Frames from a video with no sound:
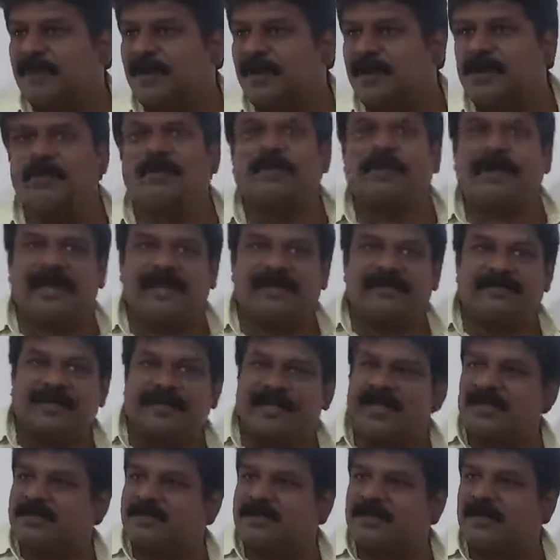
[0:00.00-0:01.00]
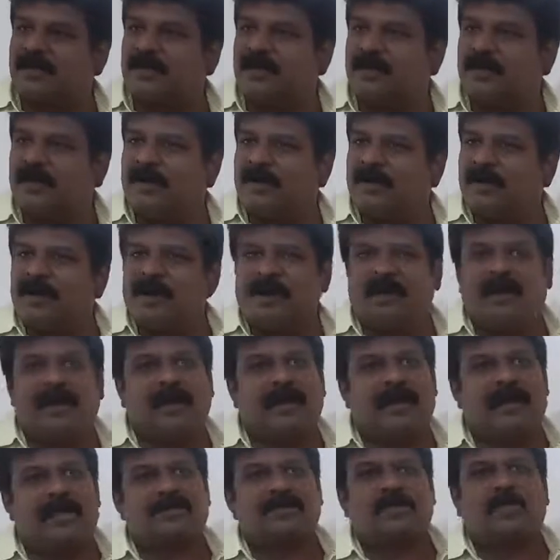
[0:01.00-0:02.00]
Do you agree with this?
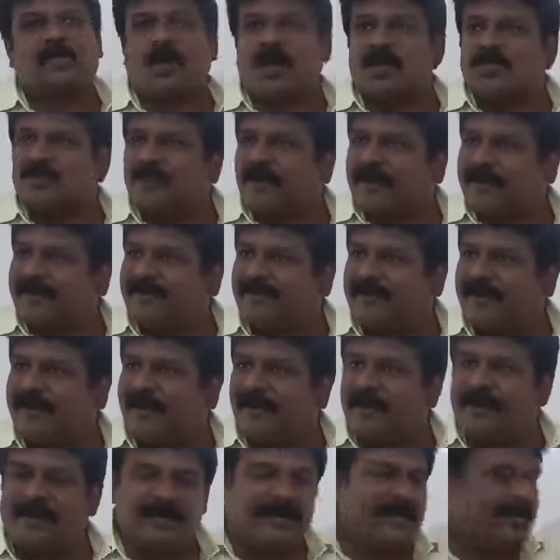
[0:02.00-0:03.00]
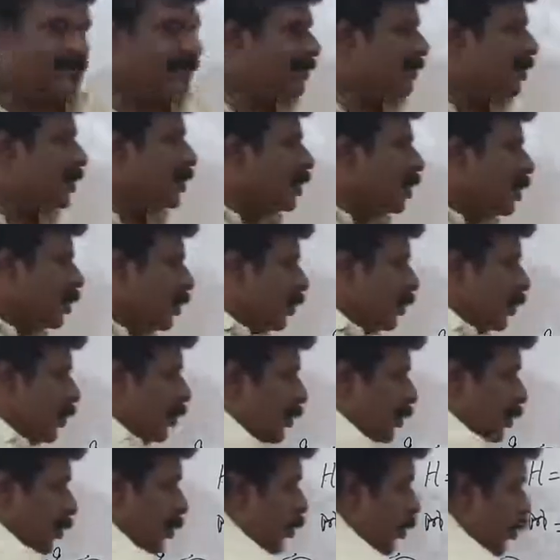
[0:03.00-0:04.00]
Let's cross verify.
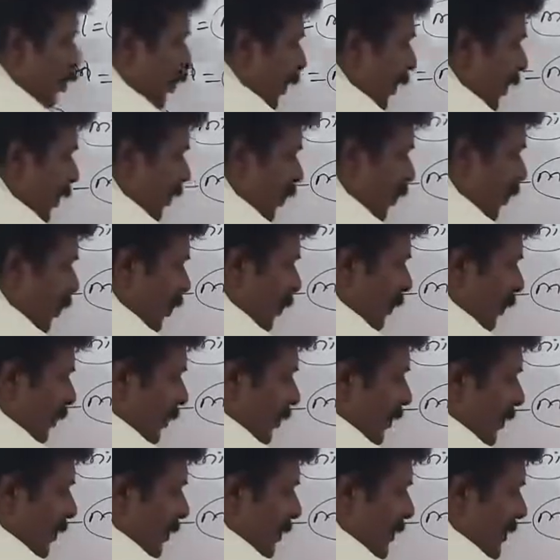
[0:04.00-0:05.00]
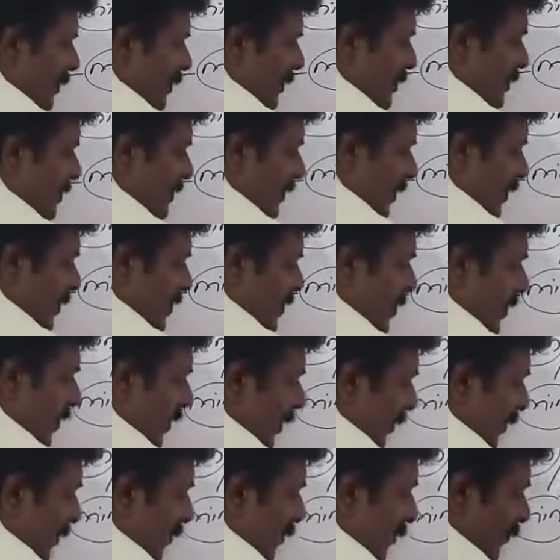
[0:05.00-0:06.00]
2 into
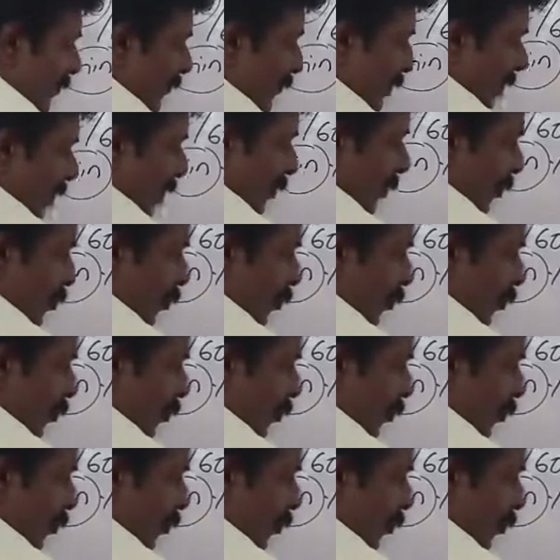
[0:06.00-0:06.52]
60 will give you